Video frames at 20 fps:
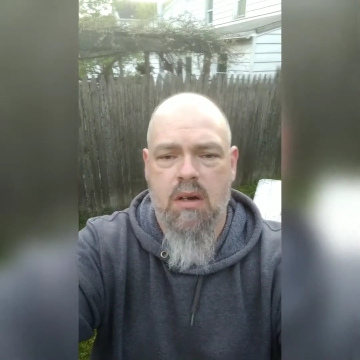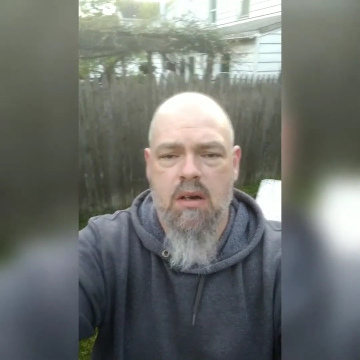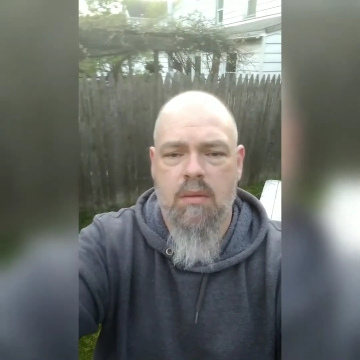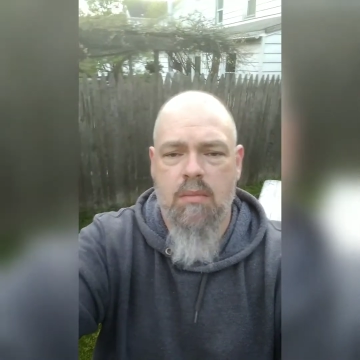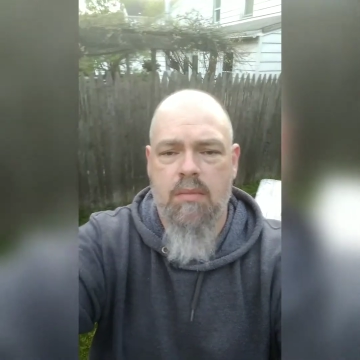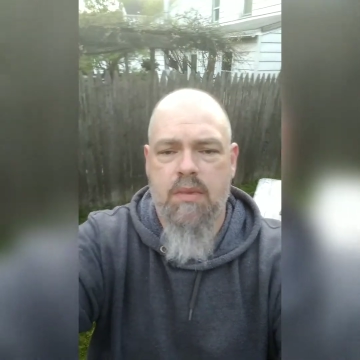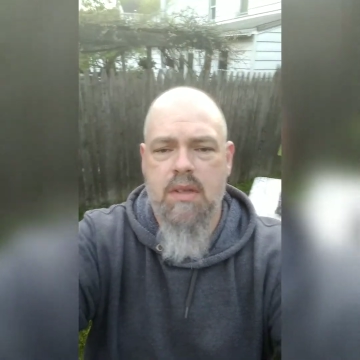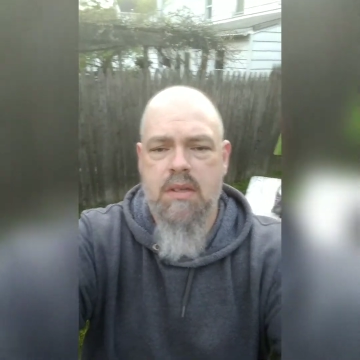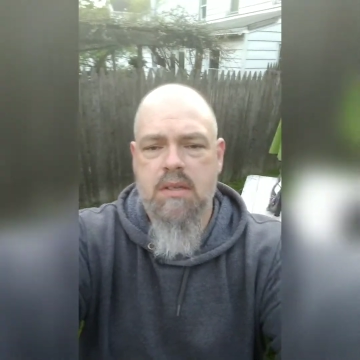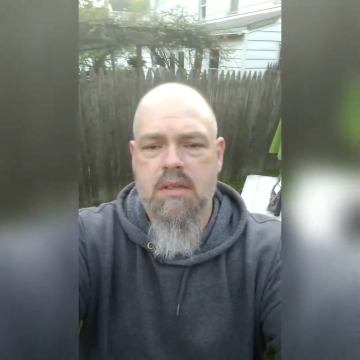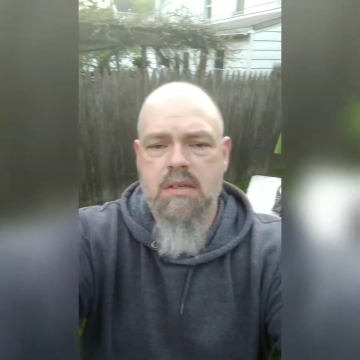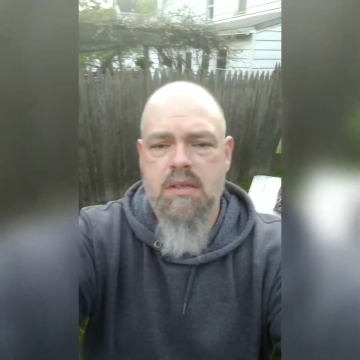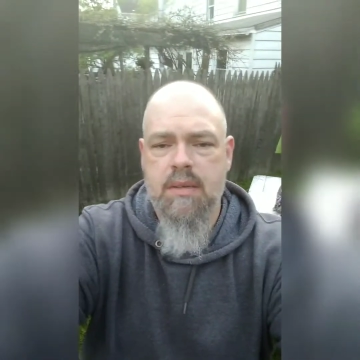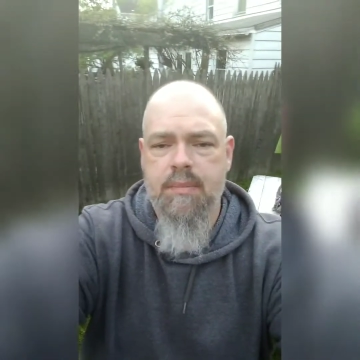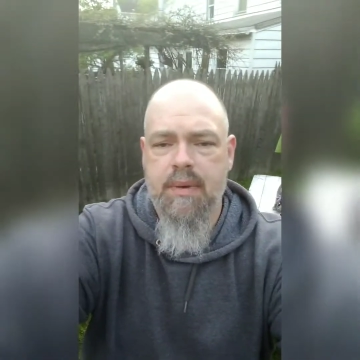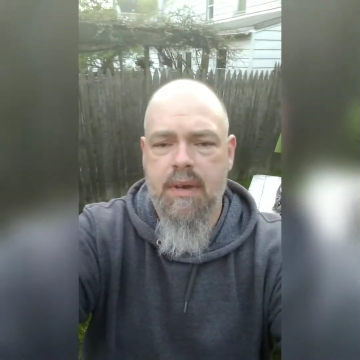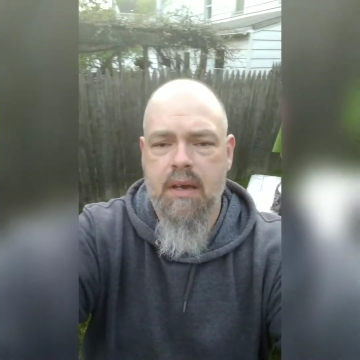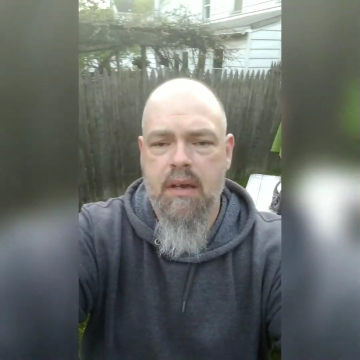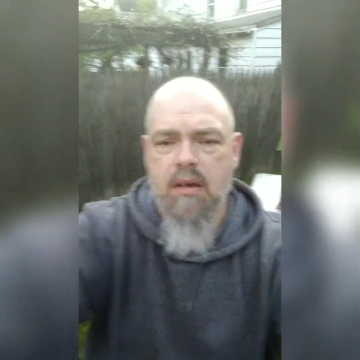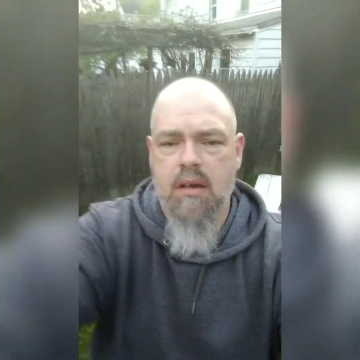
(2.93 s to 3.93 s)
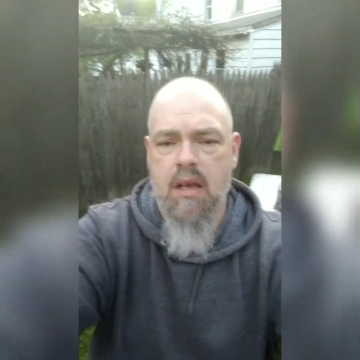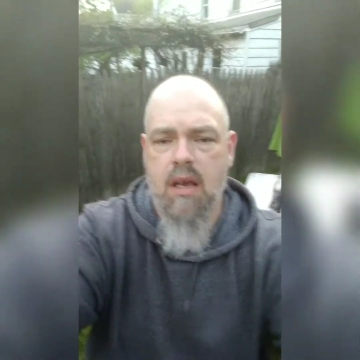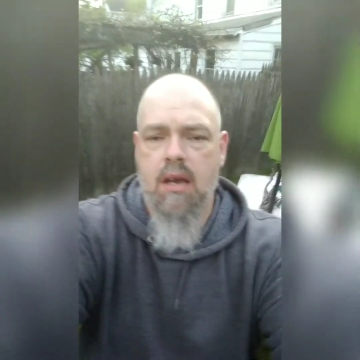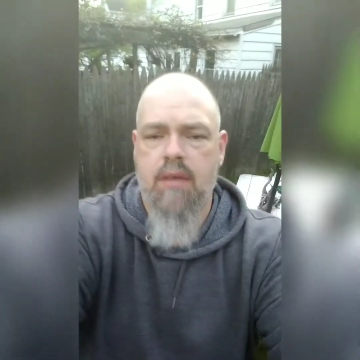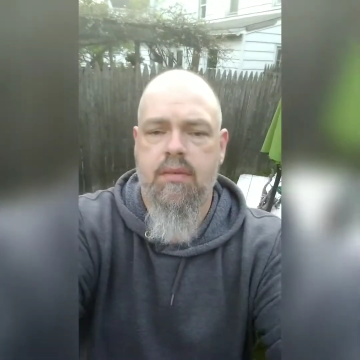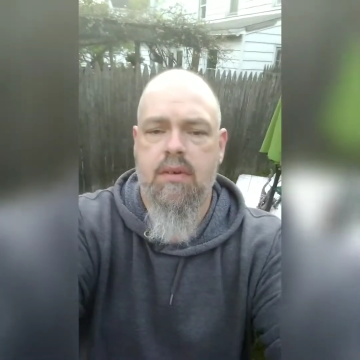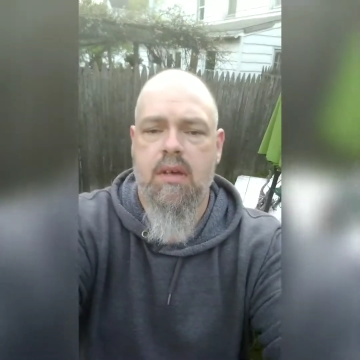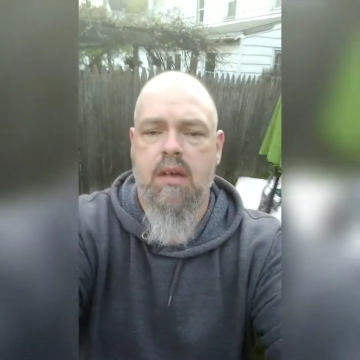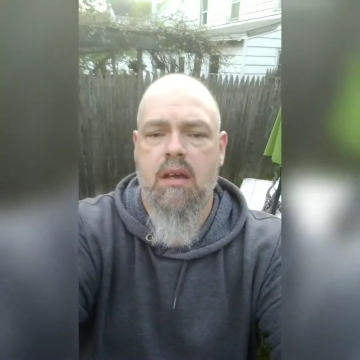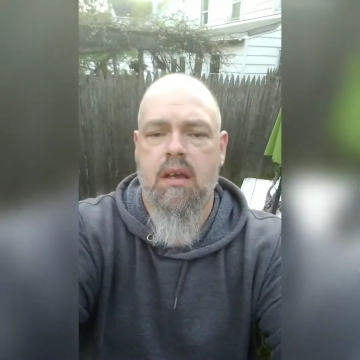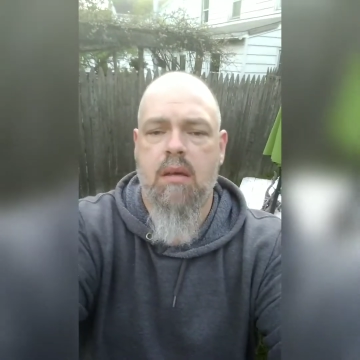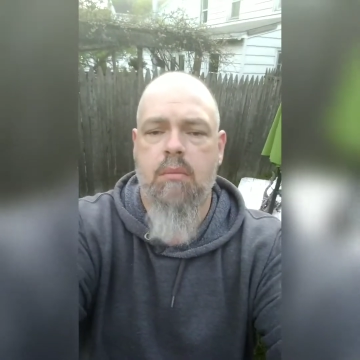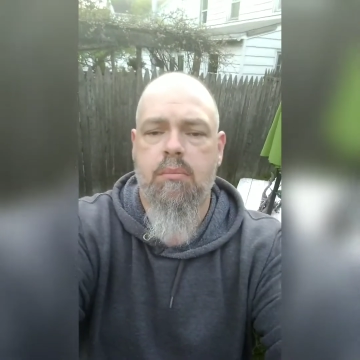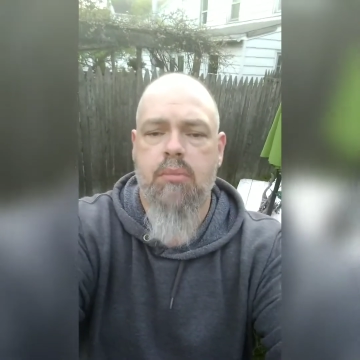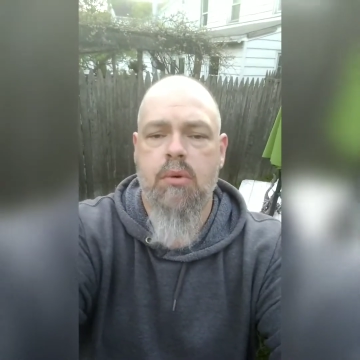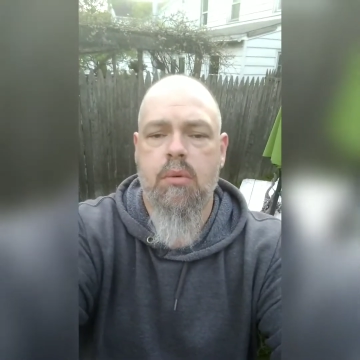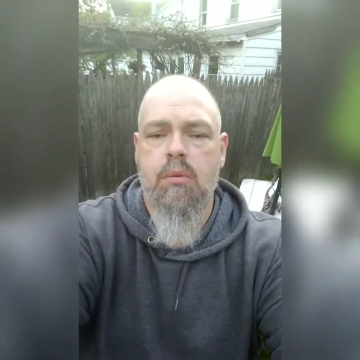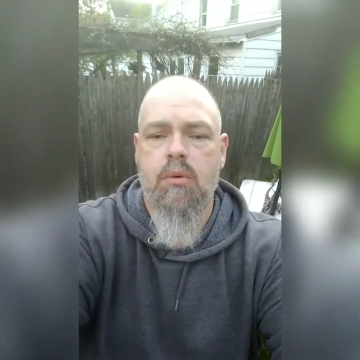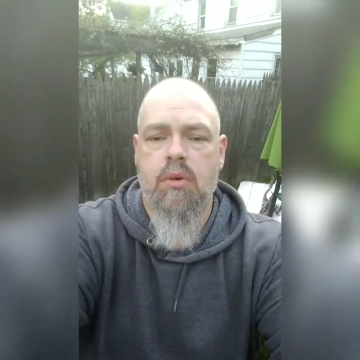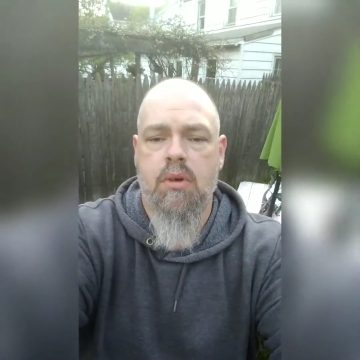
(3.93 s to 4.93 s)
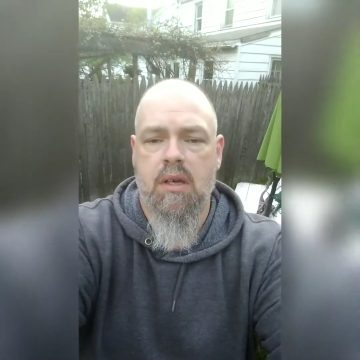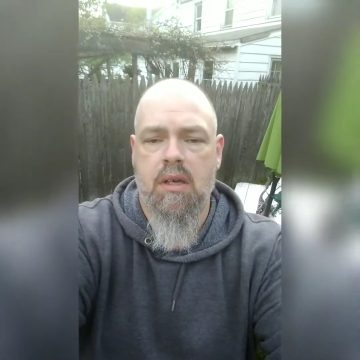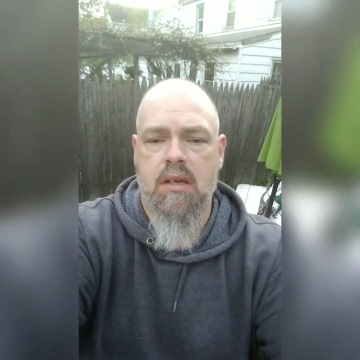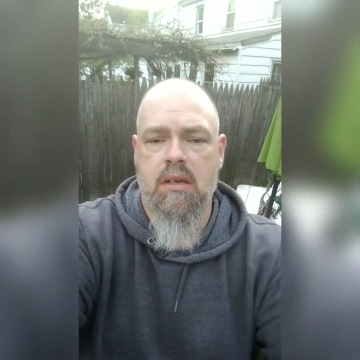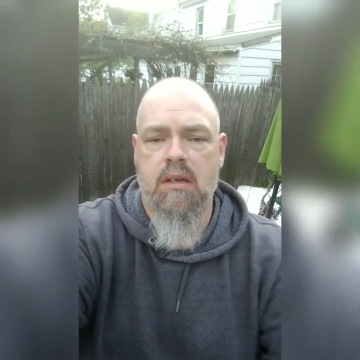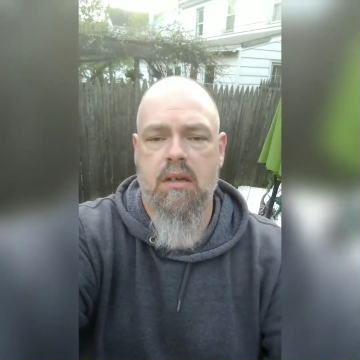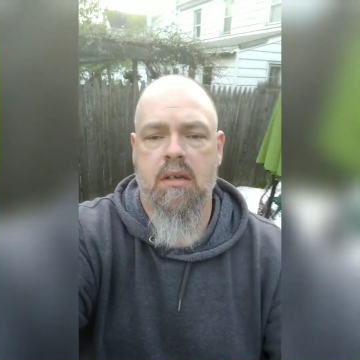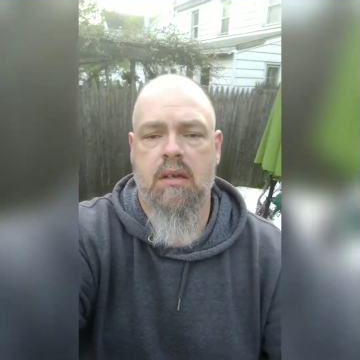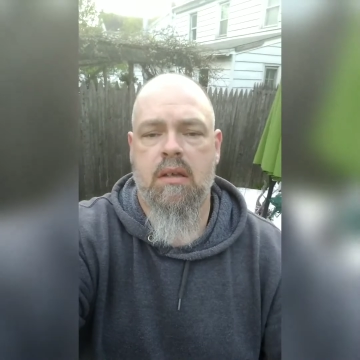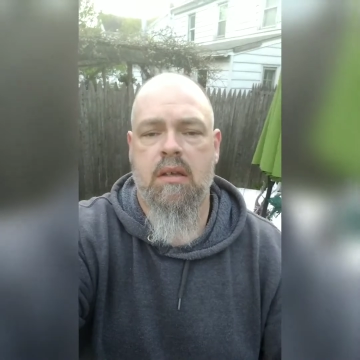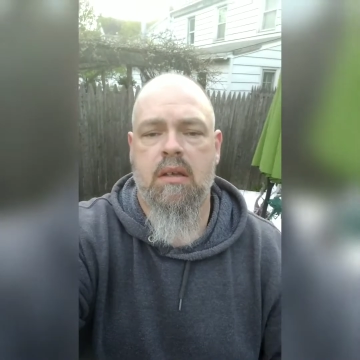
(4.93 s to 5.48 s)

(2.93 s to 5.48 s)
Um, this is about having a boo-boo kit.